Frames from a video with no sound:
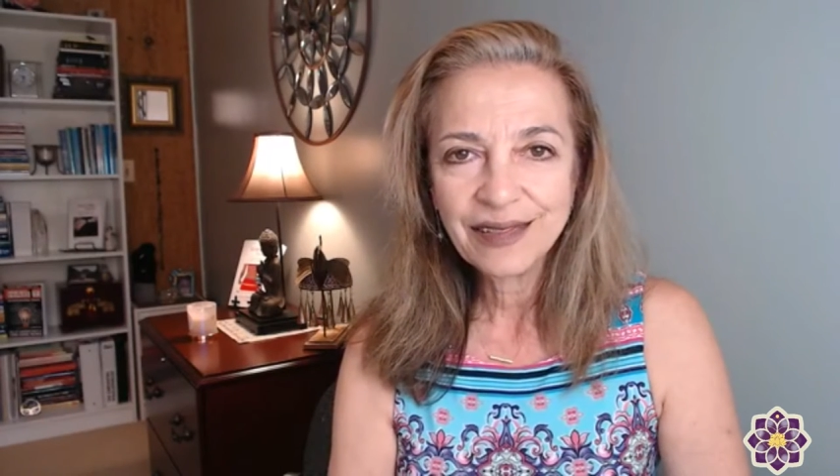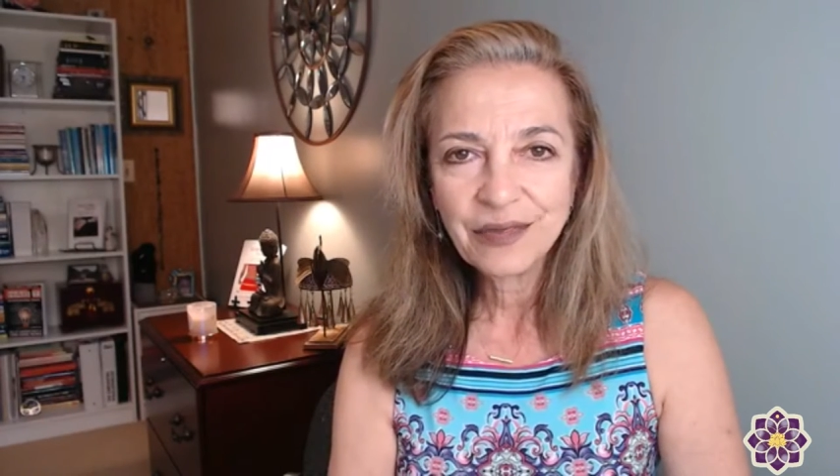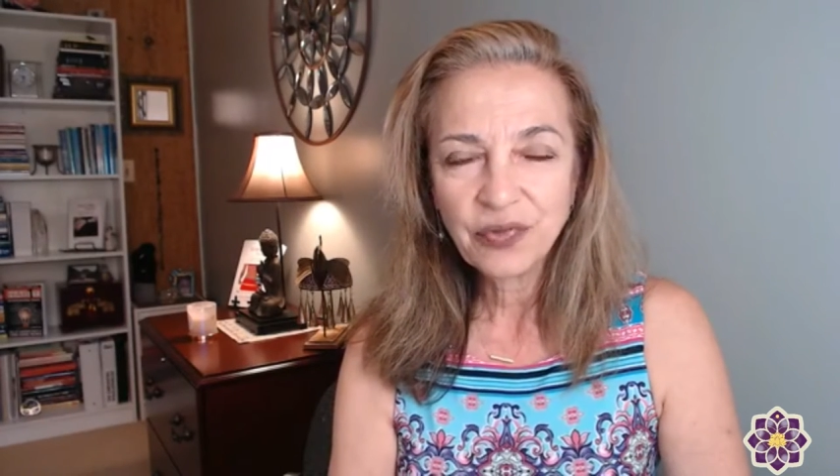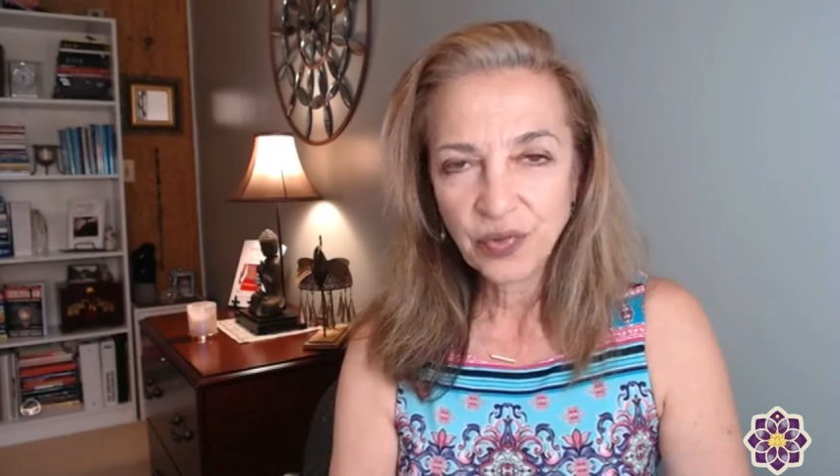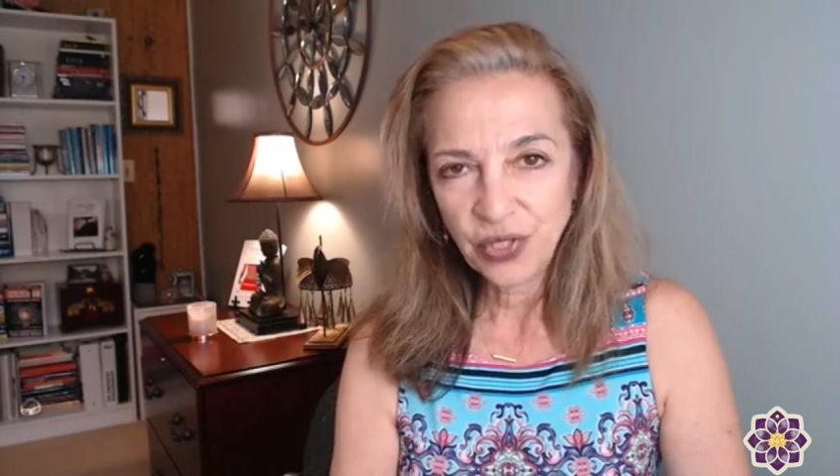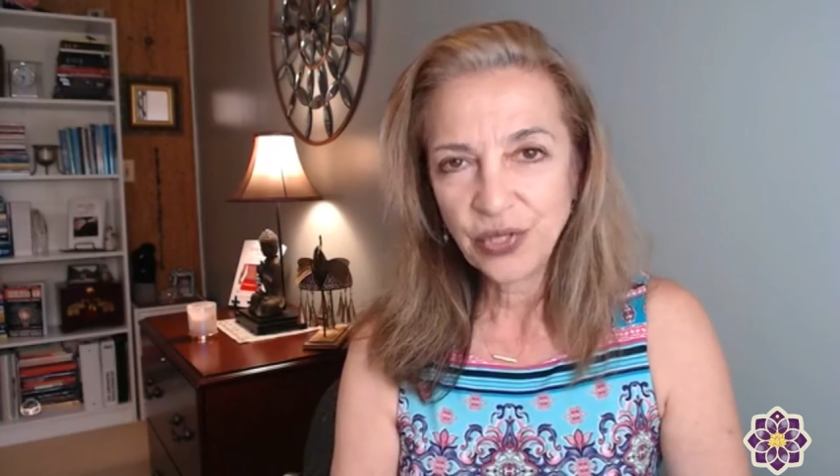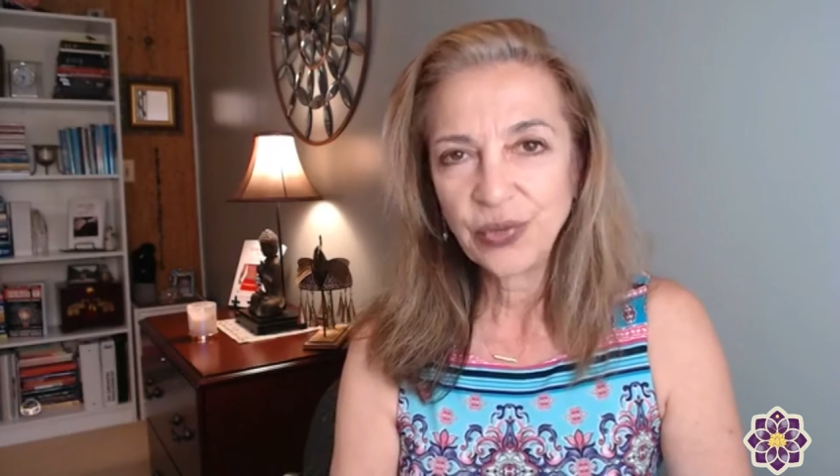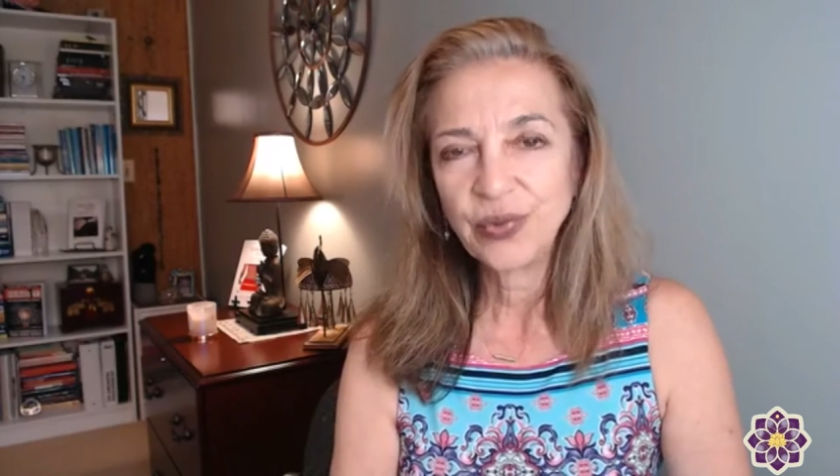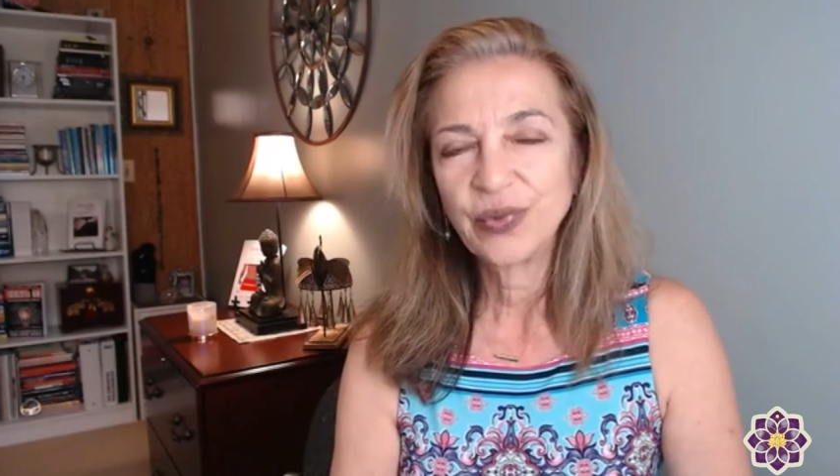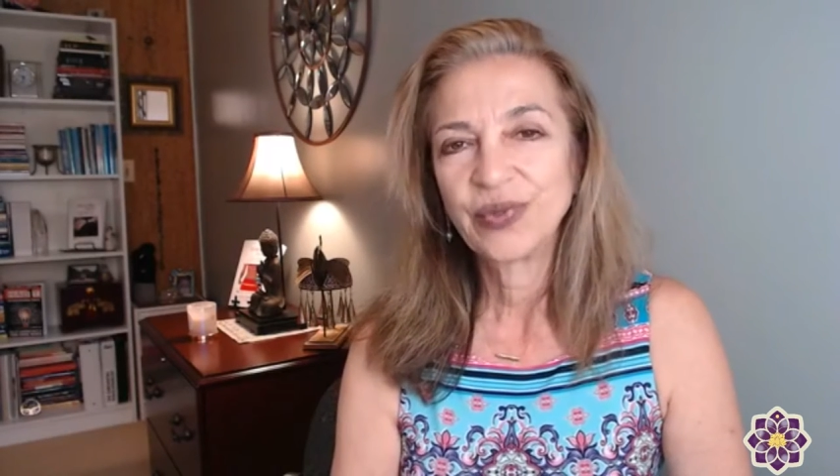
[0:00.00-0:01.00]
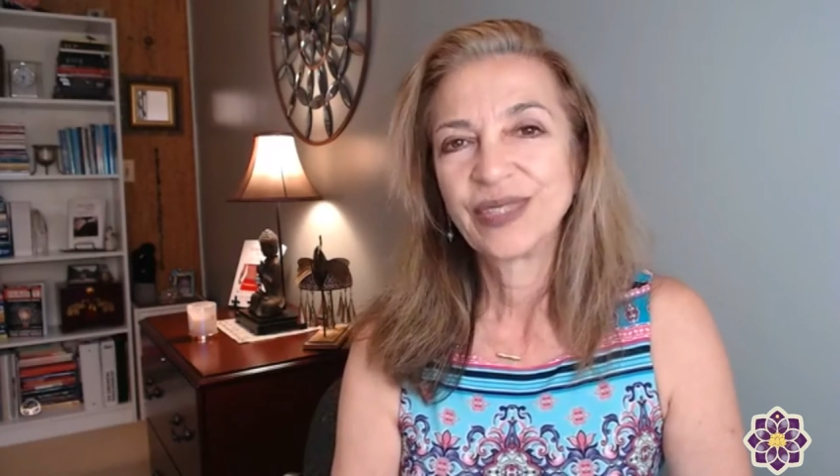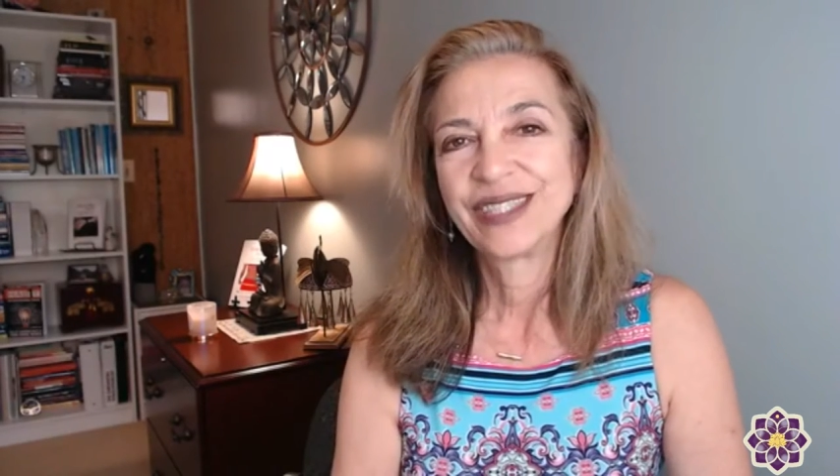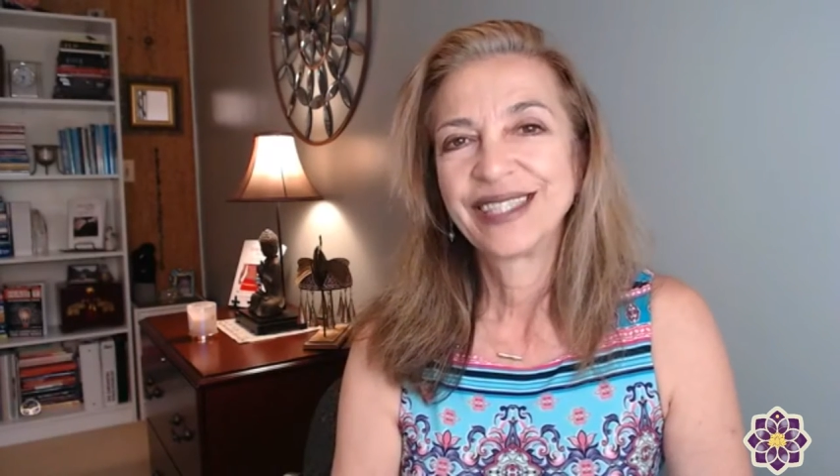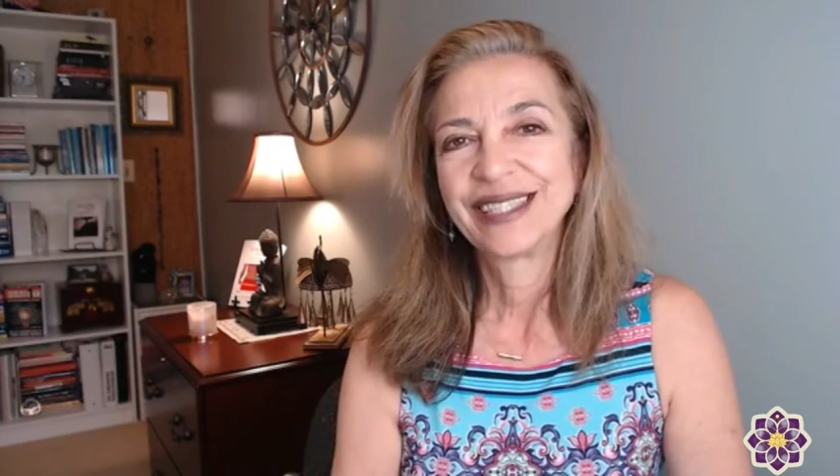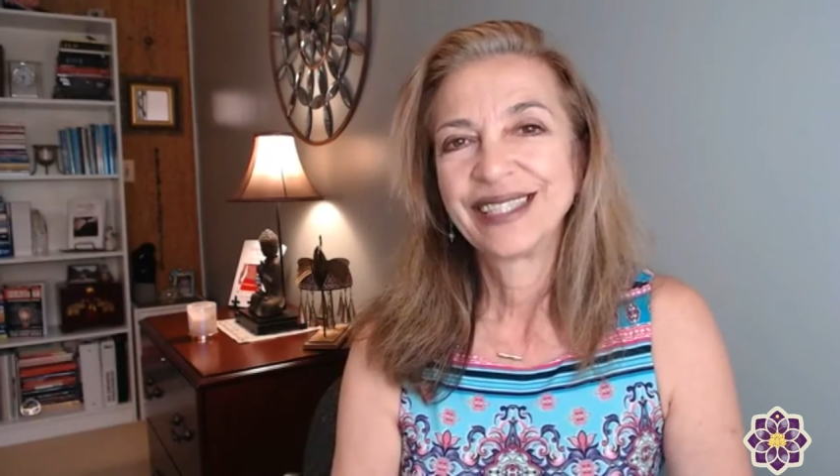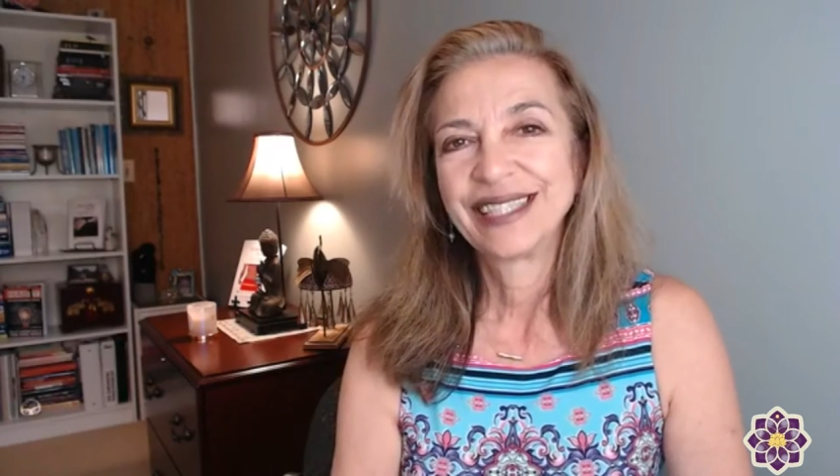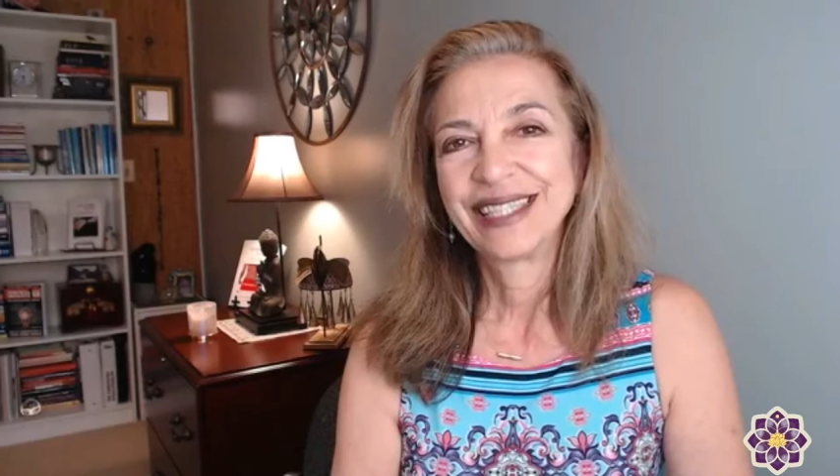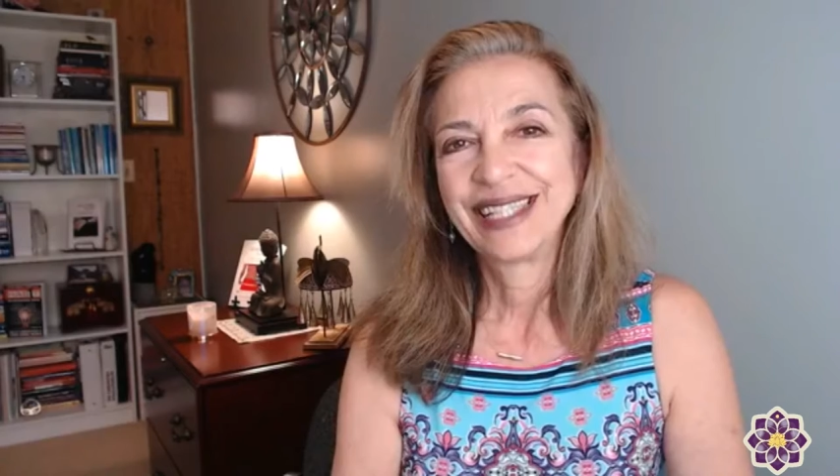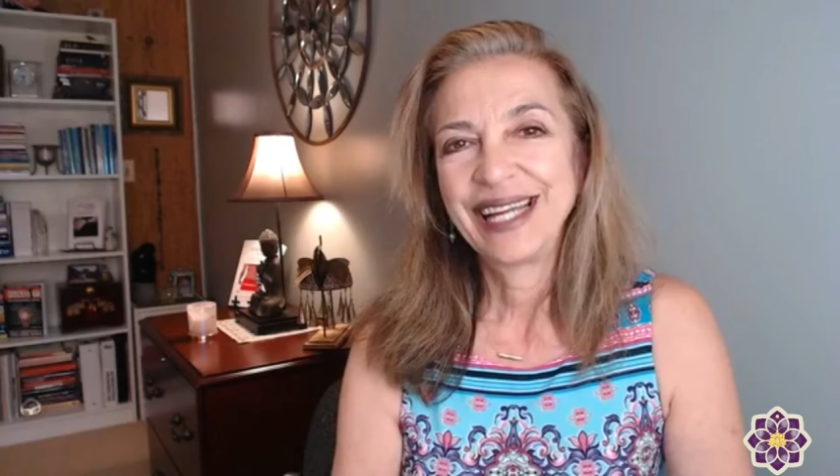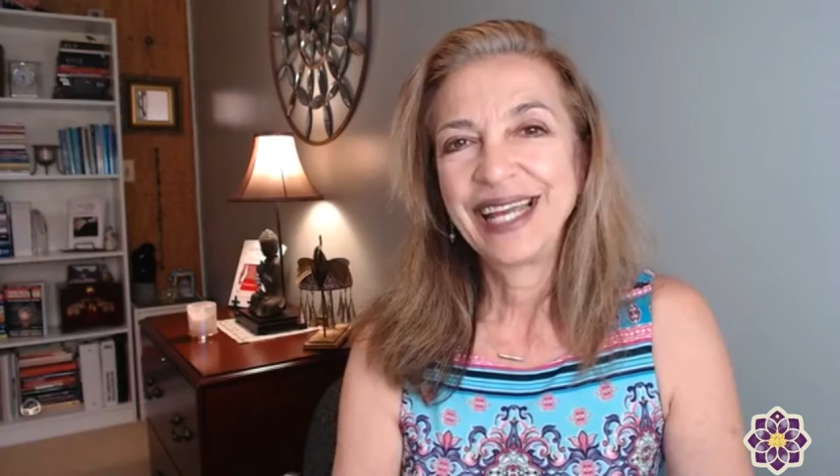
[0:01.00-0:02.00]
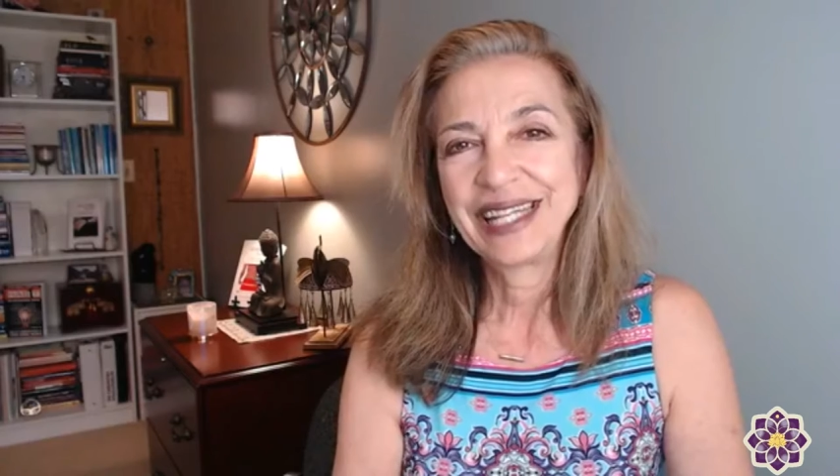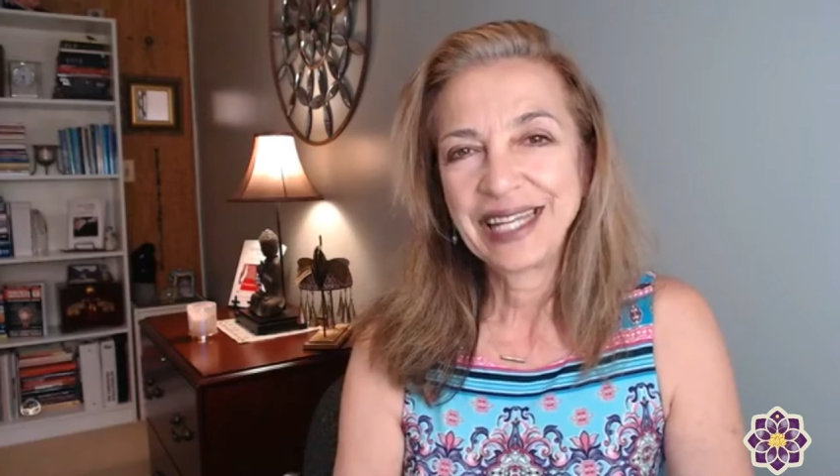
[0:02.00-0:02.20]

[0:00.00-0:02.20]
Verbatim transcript: for you, it